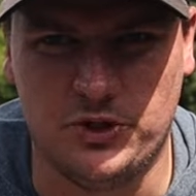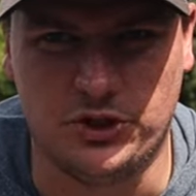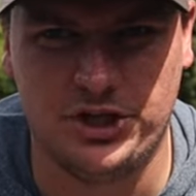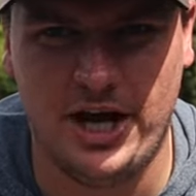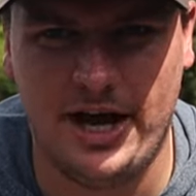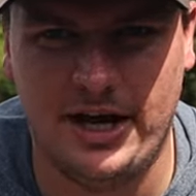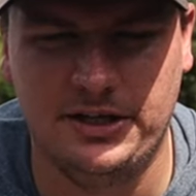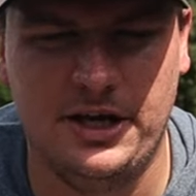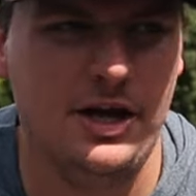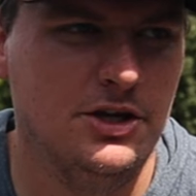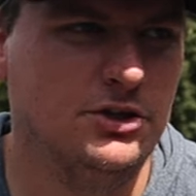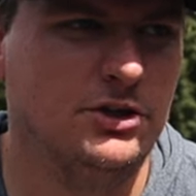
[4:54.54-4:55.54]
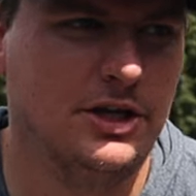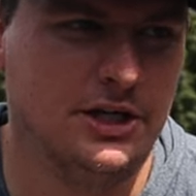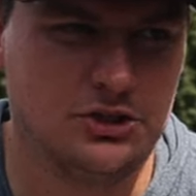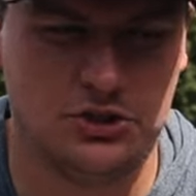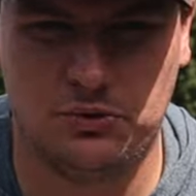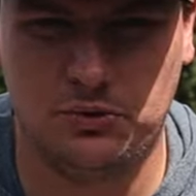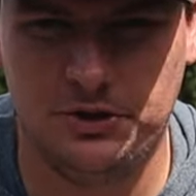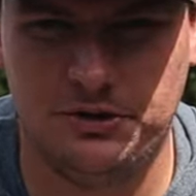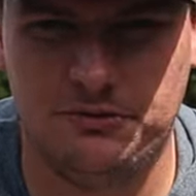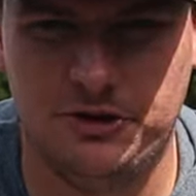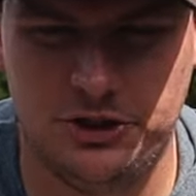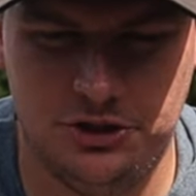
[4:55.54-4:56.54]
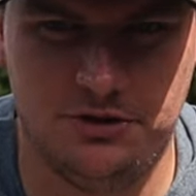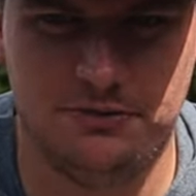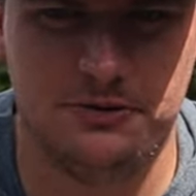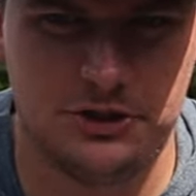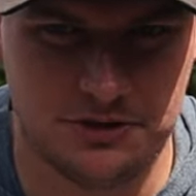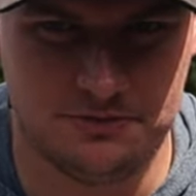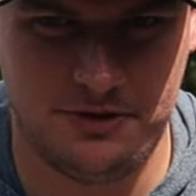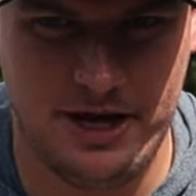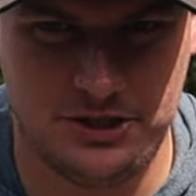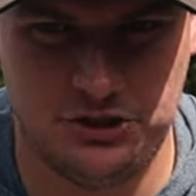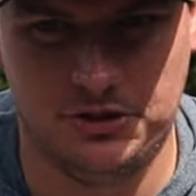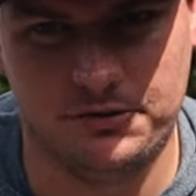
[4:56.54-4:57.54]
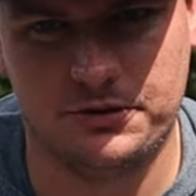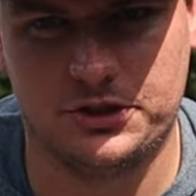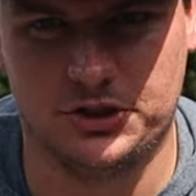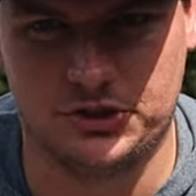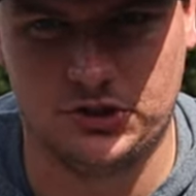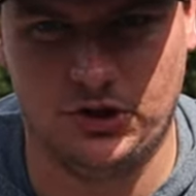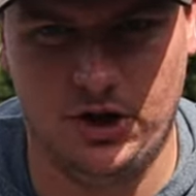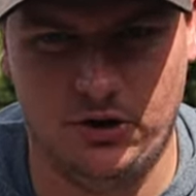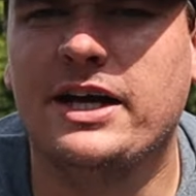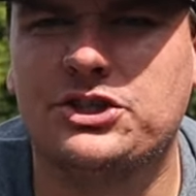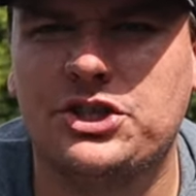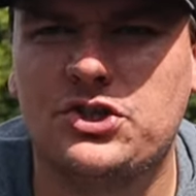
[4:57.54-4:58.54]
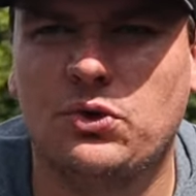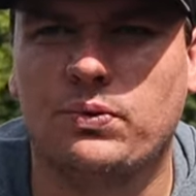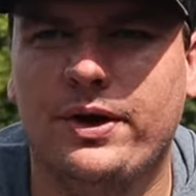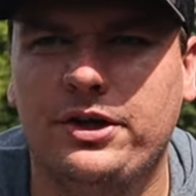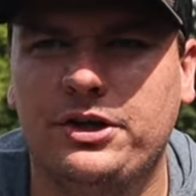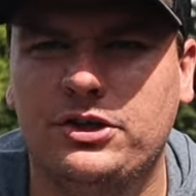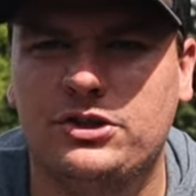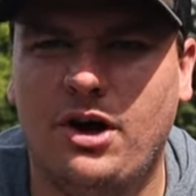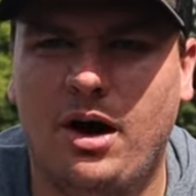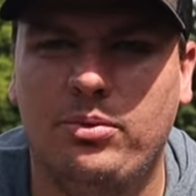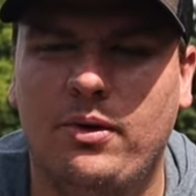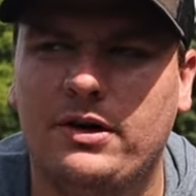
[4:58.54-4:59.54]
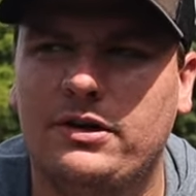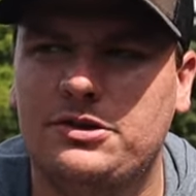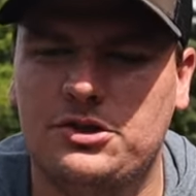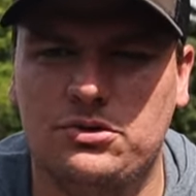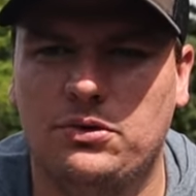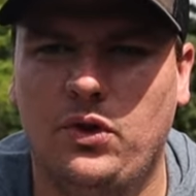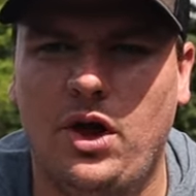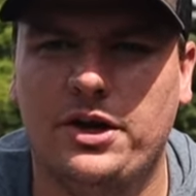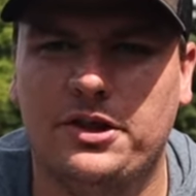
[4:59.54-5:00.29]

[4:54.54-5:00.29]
of shad. You can catch schooling fish. You can fish it fast. You can fish it slow. It's just a really good topwater to do a lot